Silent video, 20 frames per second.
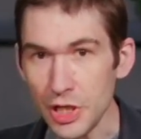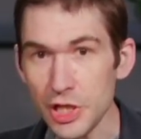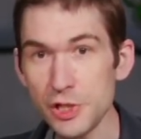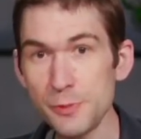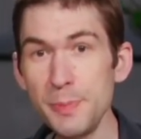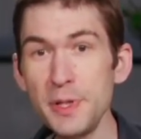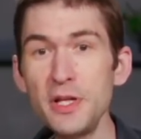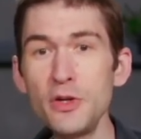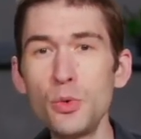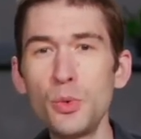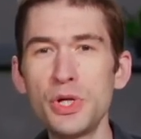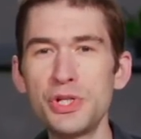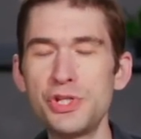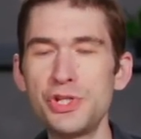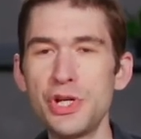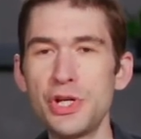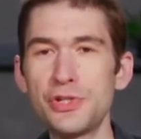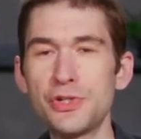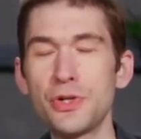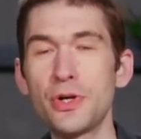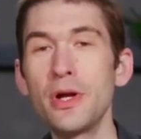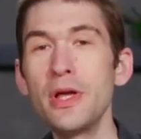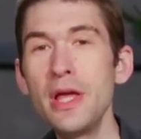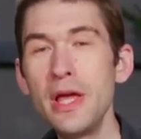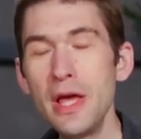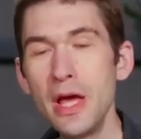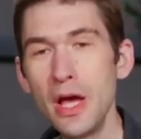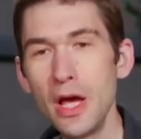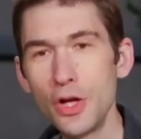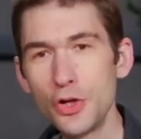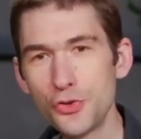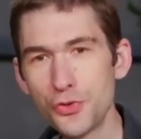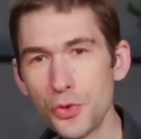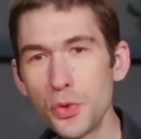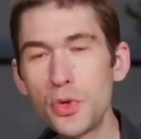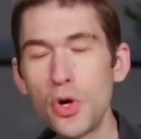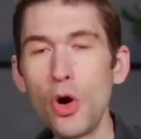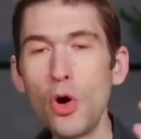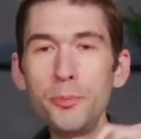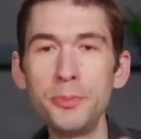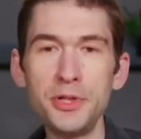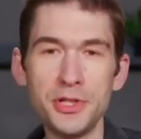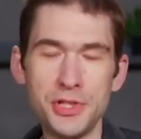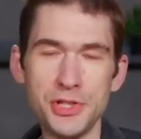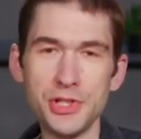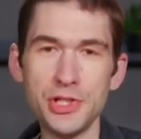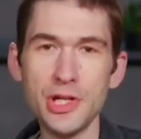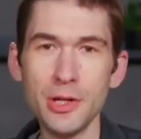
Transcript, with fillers: Speaking of Westchester, Drew Koblitz is